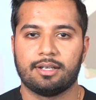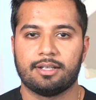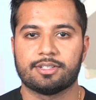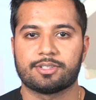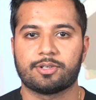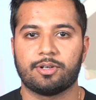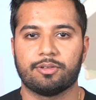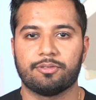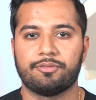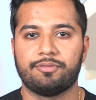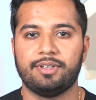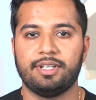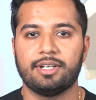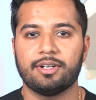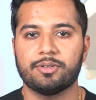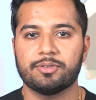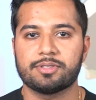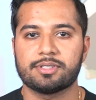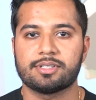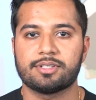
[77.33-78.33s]
It's called
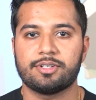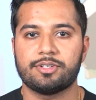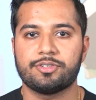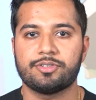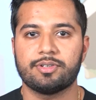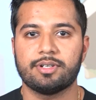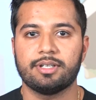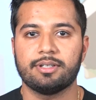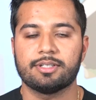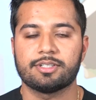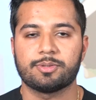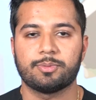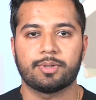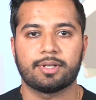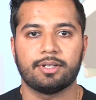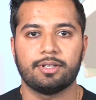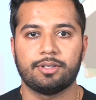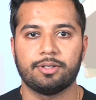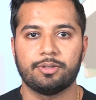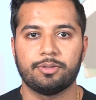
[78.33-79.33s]
V-node surgery, so we
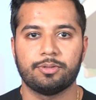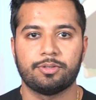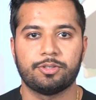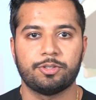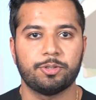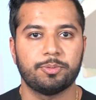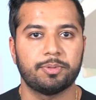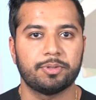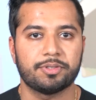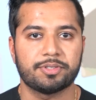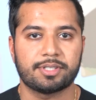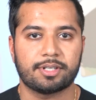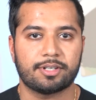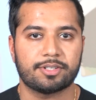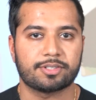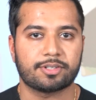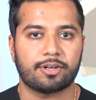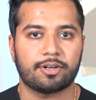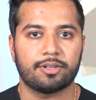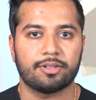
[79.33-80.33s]
can do tubules that are
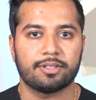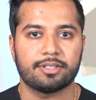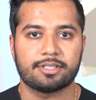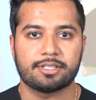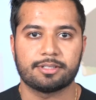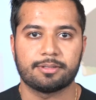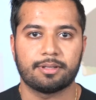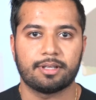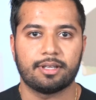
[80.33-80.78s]
scarless